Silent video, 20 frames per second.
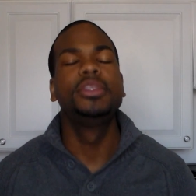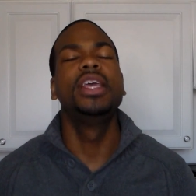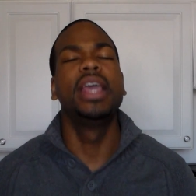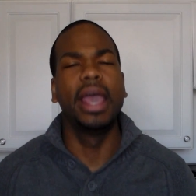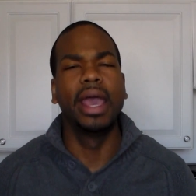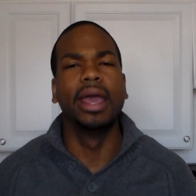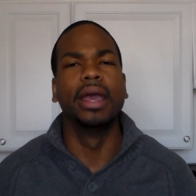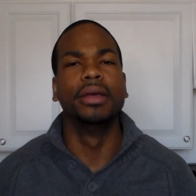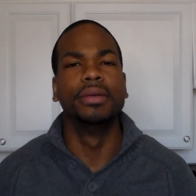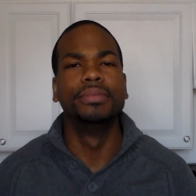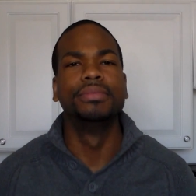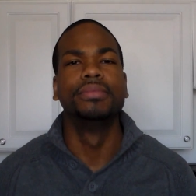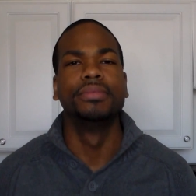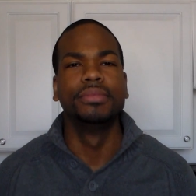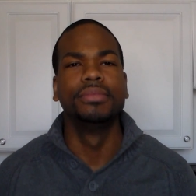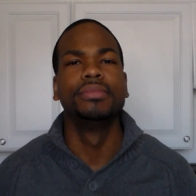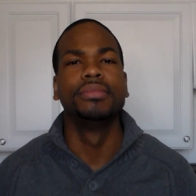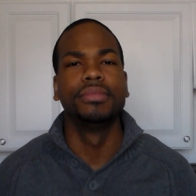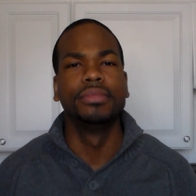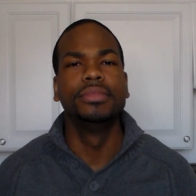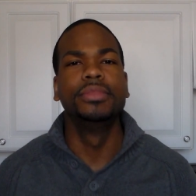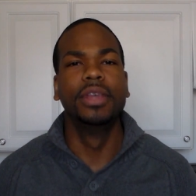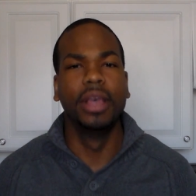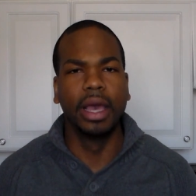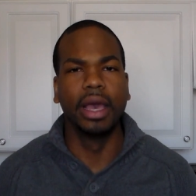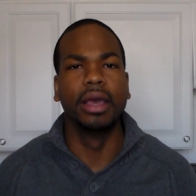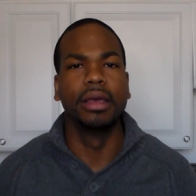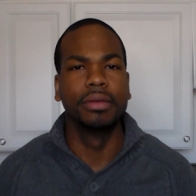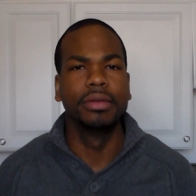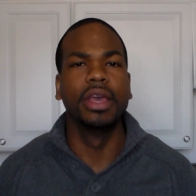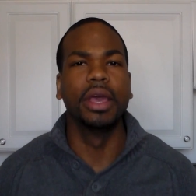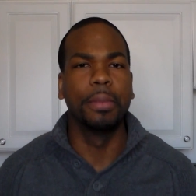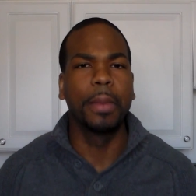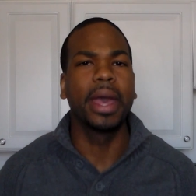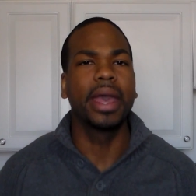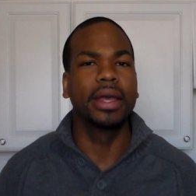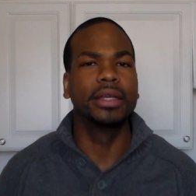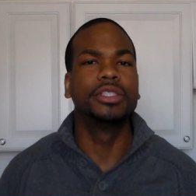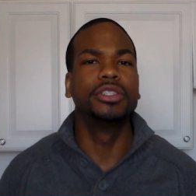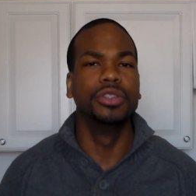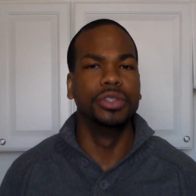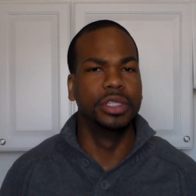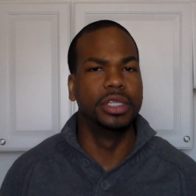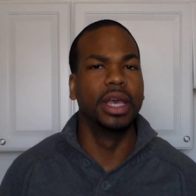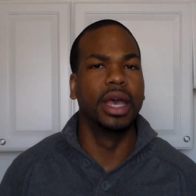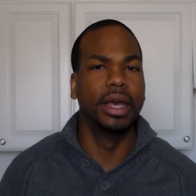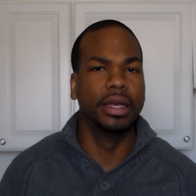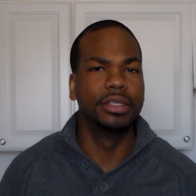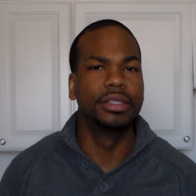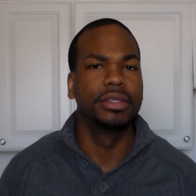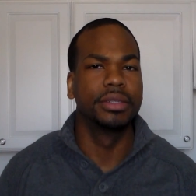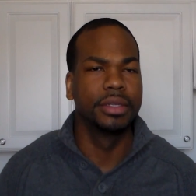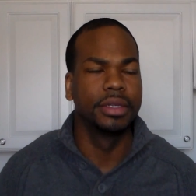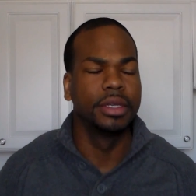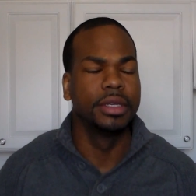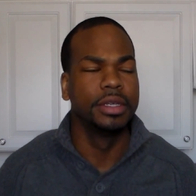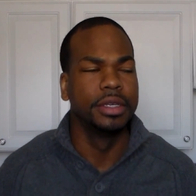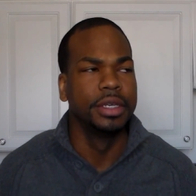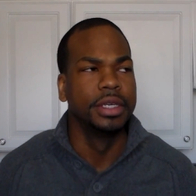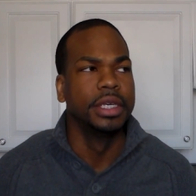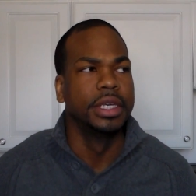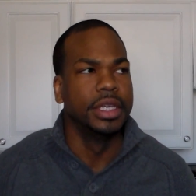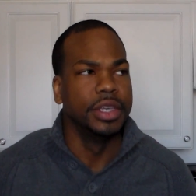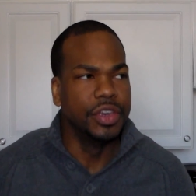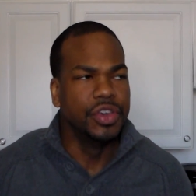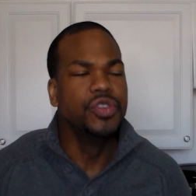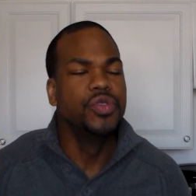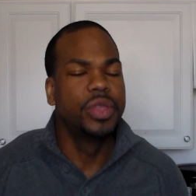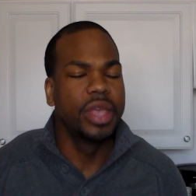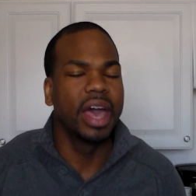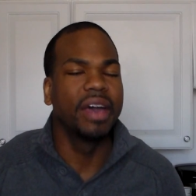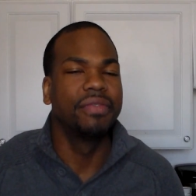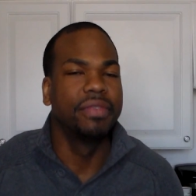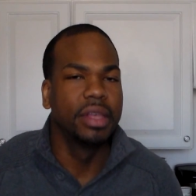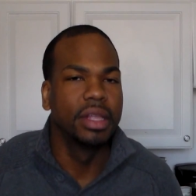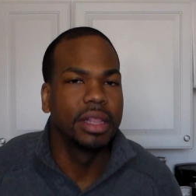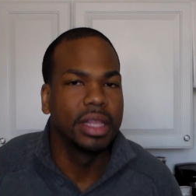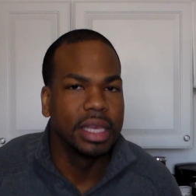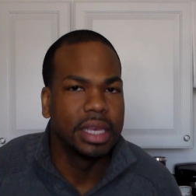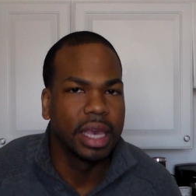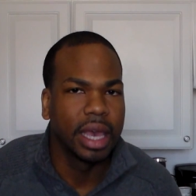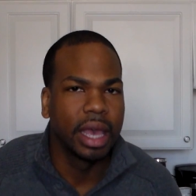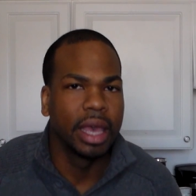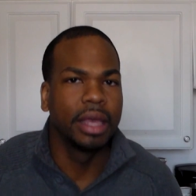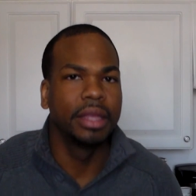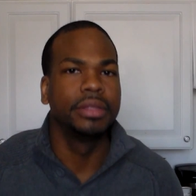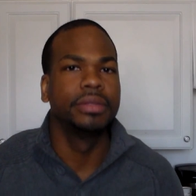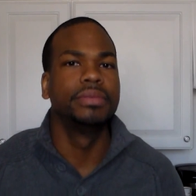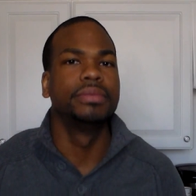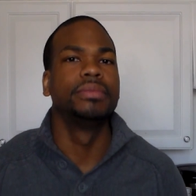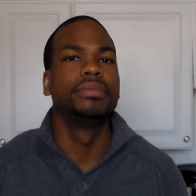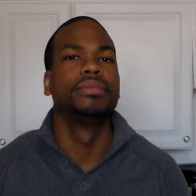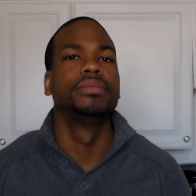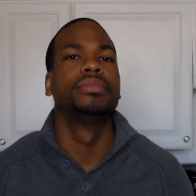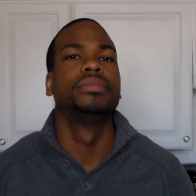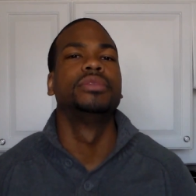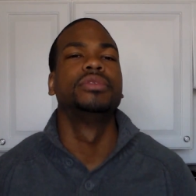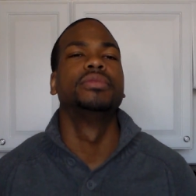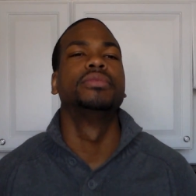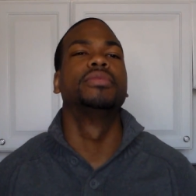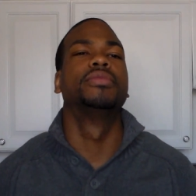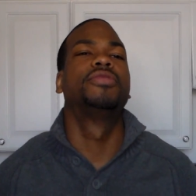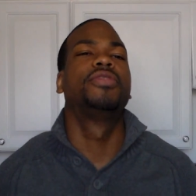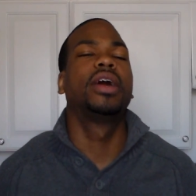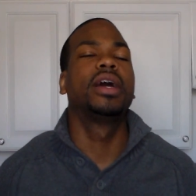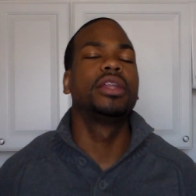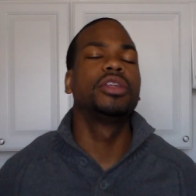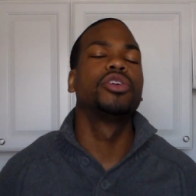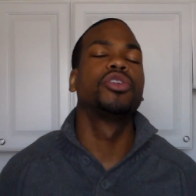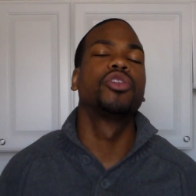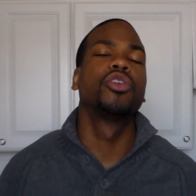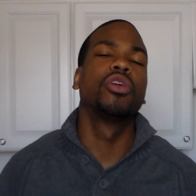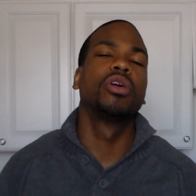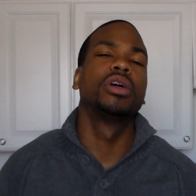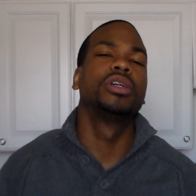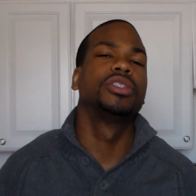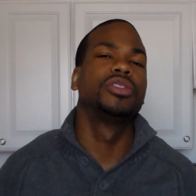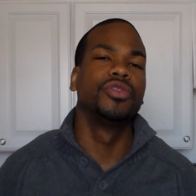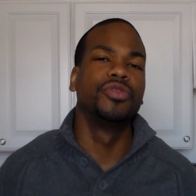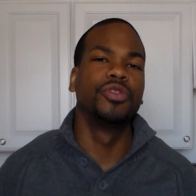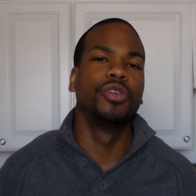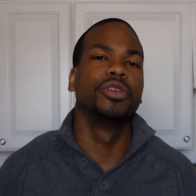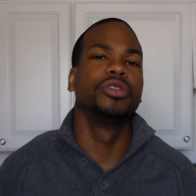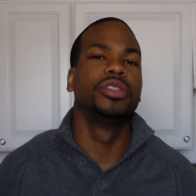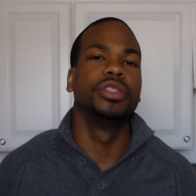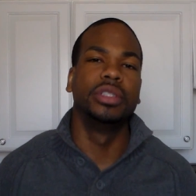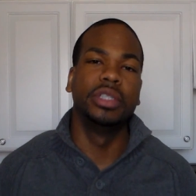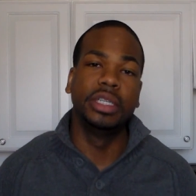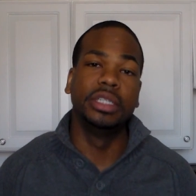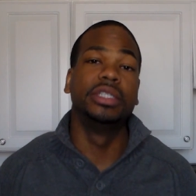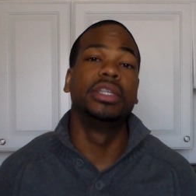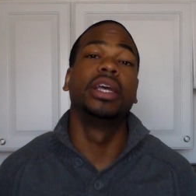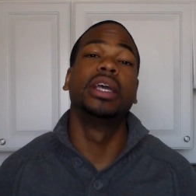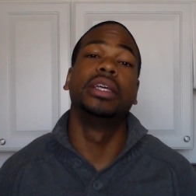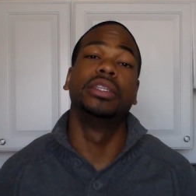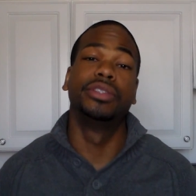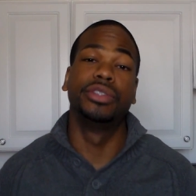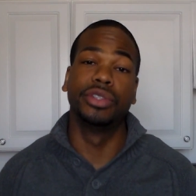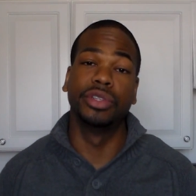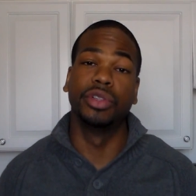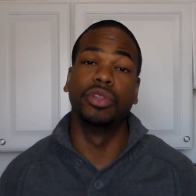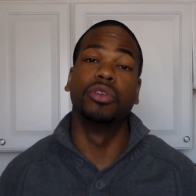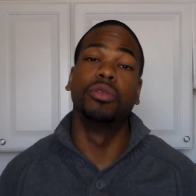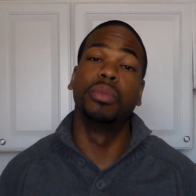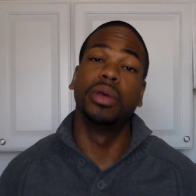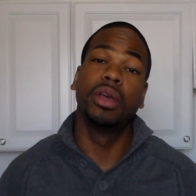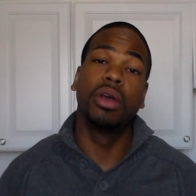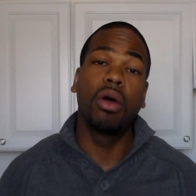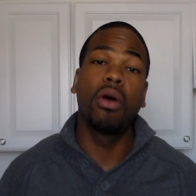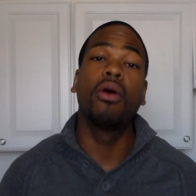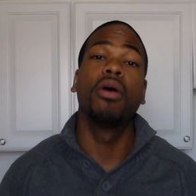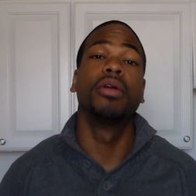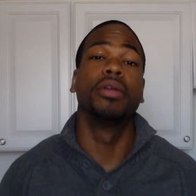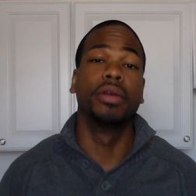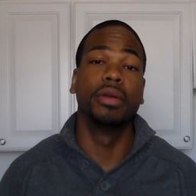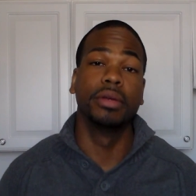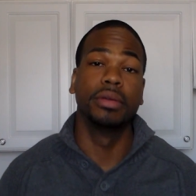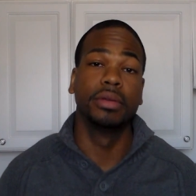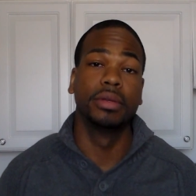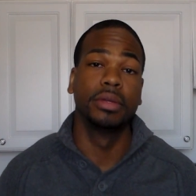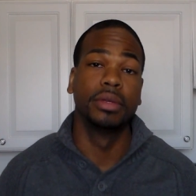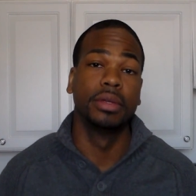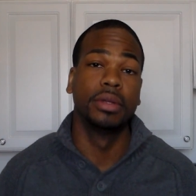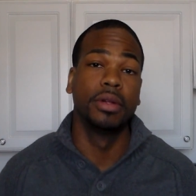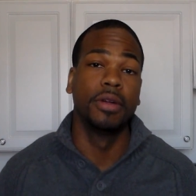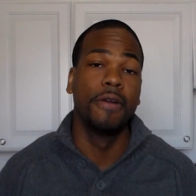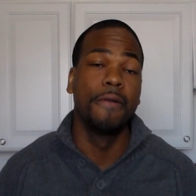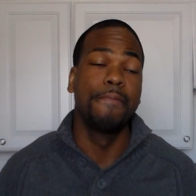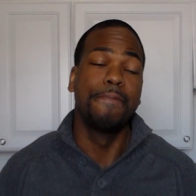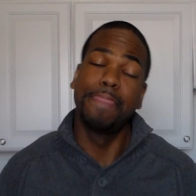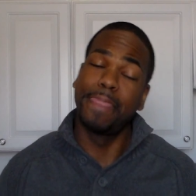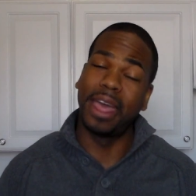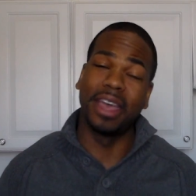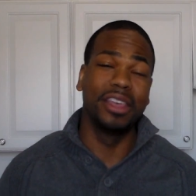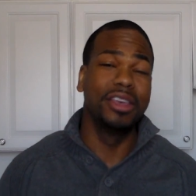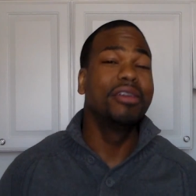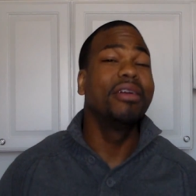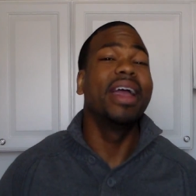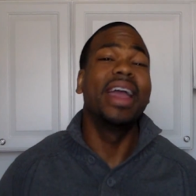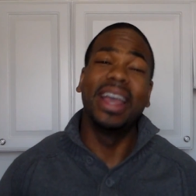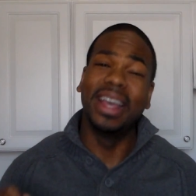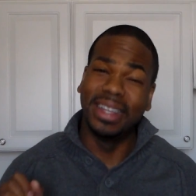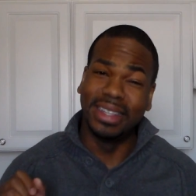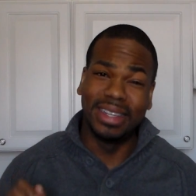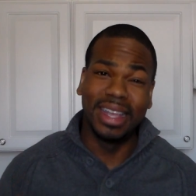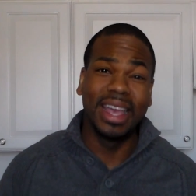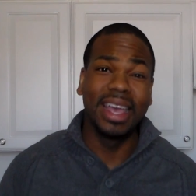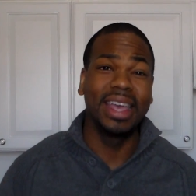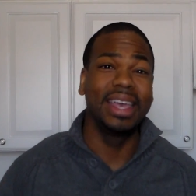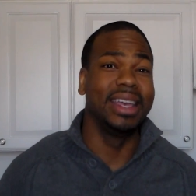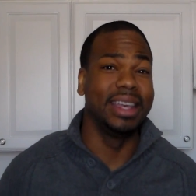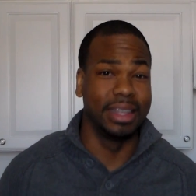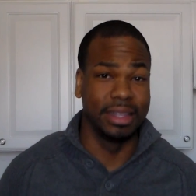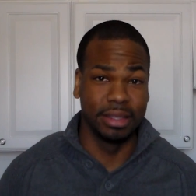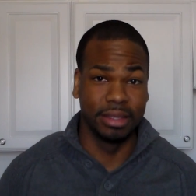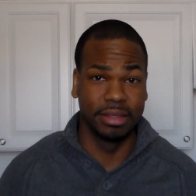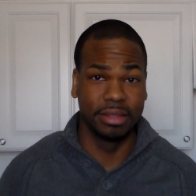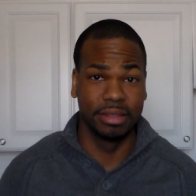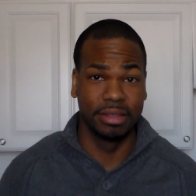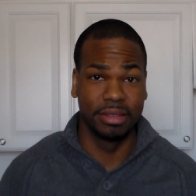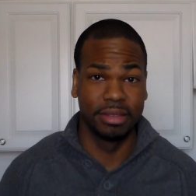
Yeah. Yeah. Yeah, my answer is yes. You definitely can. Finding a girl that's a virgin these days is a little bit harder. Now you're 18.